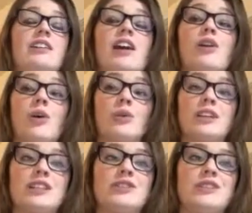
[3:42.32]
Not
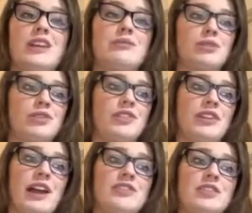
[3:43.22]
only do they improve the
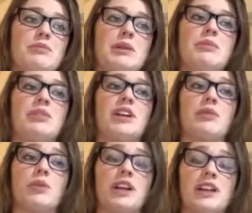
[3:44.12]
lives of the people they are
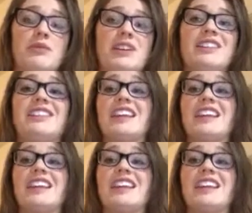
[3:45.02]
working with,